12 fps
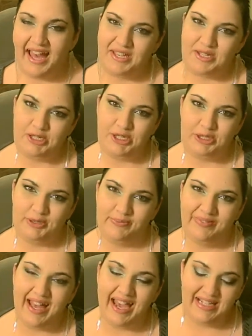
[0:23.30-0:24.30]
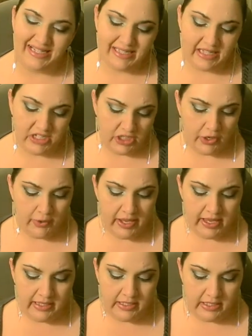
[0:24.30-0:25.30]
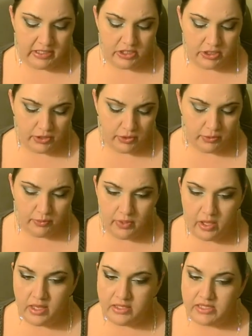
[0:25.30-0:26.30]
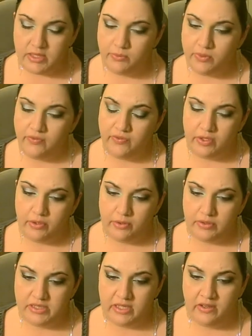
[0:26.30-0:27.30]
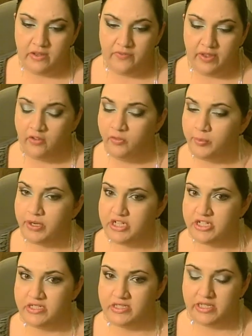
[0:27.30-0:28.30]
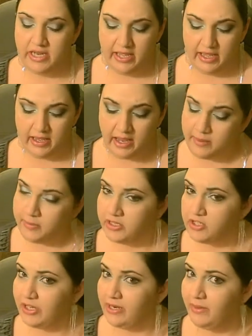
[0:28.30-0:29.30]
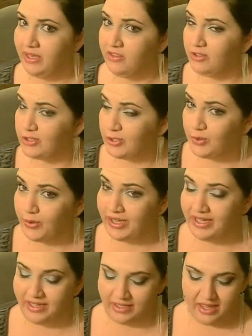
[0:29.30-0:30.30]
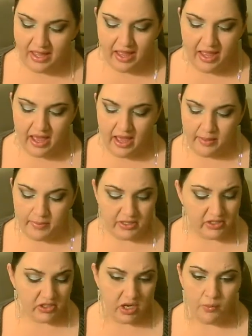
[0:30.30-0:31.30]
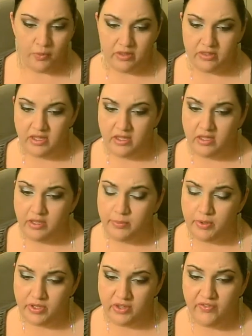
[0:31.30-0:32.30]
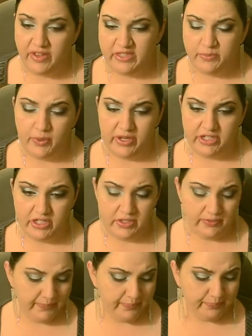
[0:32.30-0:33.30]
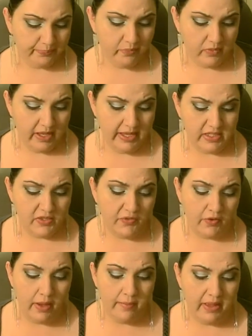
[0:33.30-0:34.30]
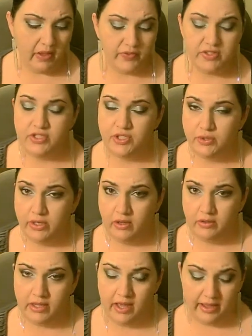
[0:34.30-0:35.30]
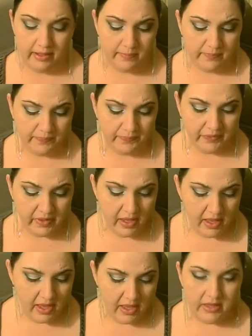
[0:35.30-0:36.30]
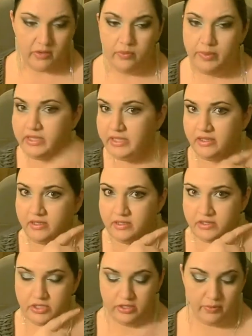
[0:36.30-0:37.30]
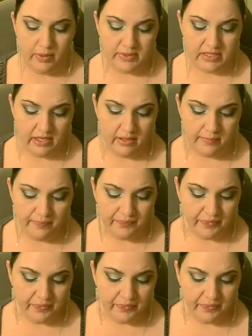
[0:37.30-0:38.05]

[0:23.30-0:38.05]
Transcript: Hi YouTube. I decided to go ahead and do some reviews of E.L.F brushes today, and I'm going to try to make this quick. I'm going to start with the Kabuki face brush. It's from E.L.F's Studio line. There will be a link to their website.